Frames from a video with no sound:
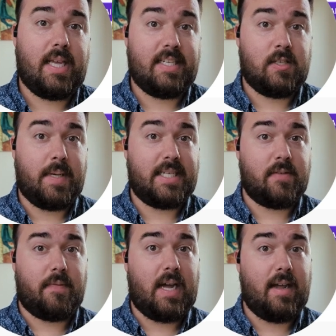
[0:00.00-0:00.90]
then
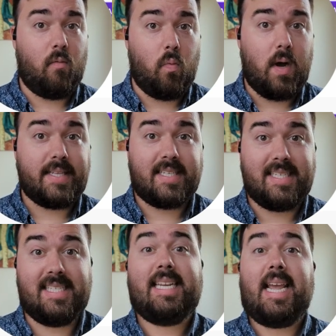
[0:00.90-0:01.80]
specify what
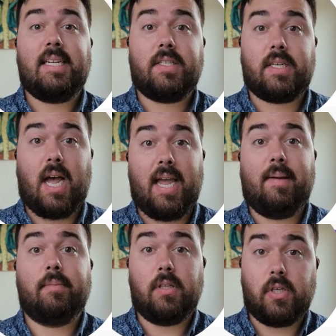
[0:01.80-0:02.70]
dates I
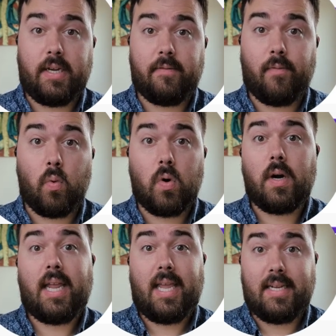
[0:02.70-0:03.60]
am looking
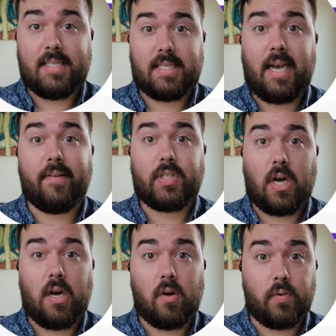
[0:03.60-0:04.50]
for inside of
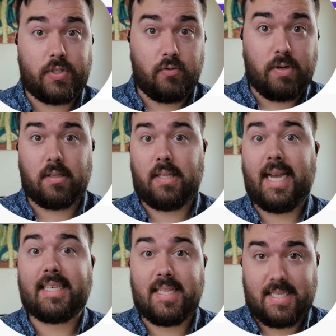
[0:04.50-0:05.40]
Toggl to
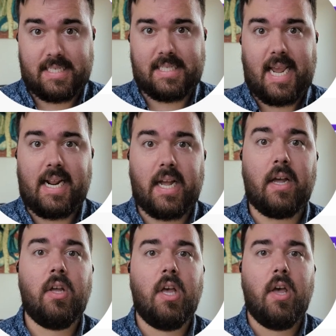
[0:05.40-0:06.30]
collect this data.
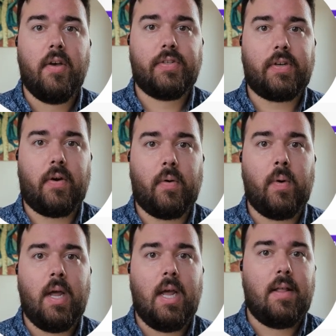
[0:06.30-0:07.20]

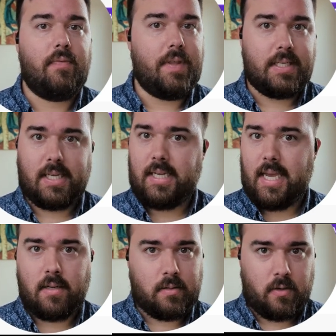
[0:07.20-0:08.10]
So this can
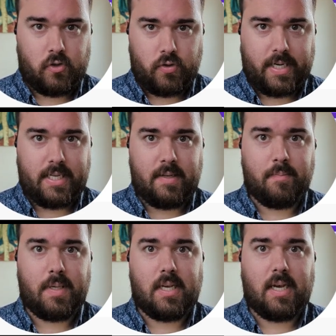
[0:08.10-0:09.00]
get a little tricky
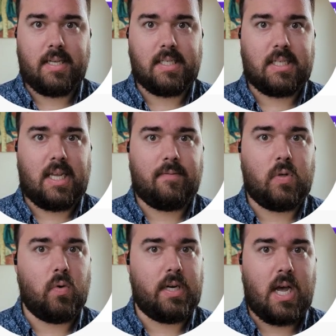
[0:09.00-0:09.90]
because
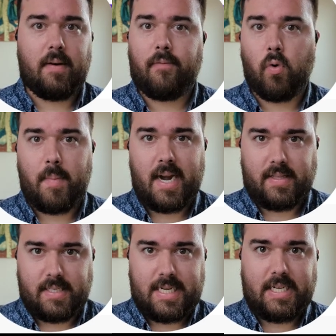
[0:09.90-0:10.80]
if you are not
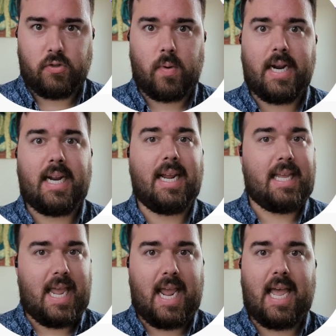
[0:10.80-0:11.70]
formatting the dates right,
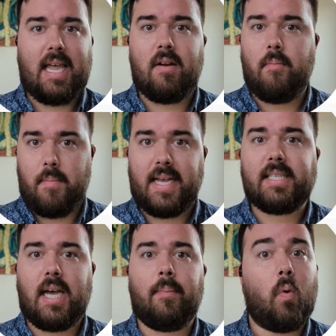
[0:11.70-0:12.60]
it can
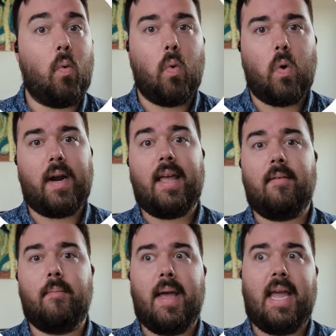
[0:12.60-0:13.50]
mess up or
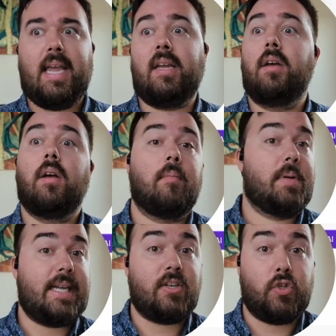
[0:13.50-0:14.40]
it may
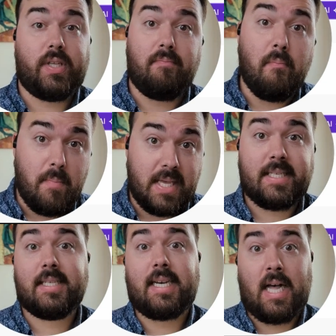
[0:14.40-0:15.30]
potentially
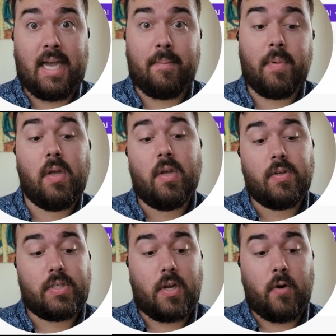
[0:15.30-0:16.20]
miss time.
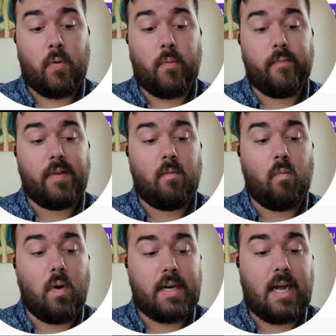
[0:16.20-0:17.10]
So
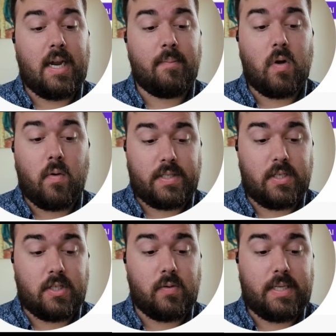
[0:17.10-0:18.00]
what I'm going
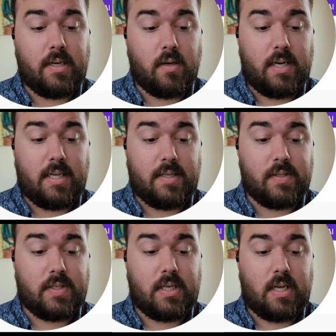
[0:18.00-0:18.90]
to do here
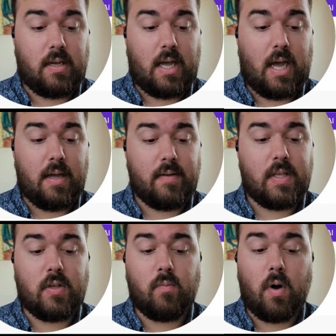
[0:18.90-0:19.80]
is
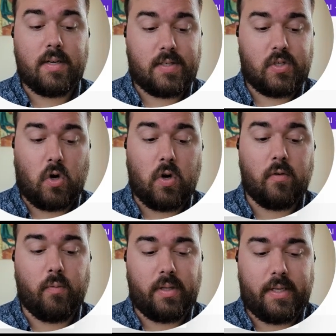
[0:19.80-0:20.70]
you want to start
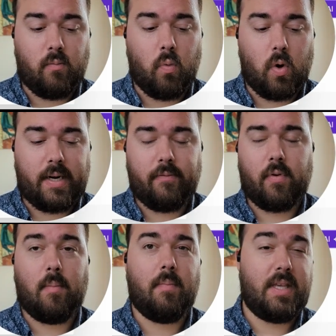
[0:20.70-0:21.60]
really working
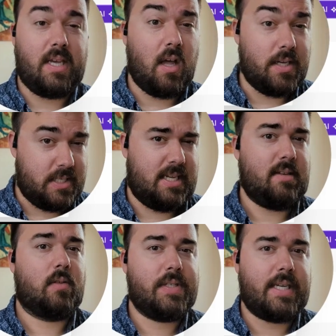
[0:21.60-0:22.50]
from the
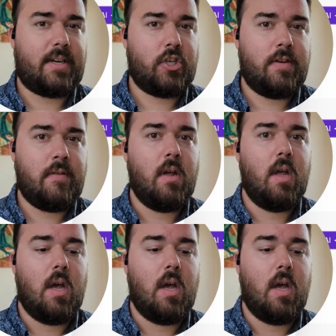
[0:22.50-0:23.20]
until section.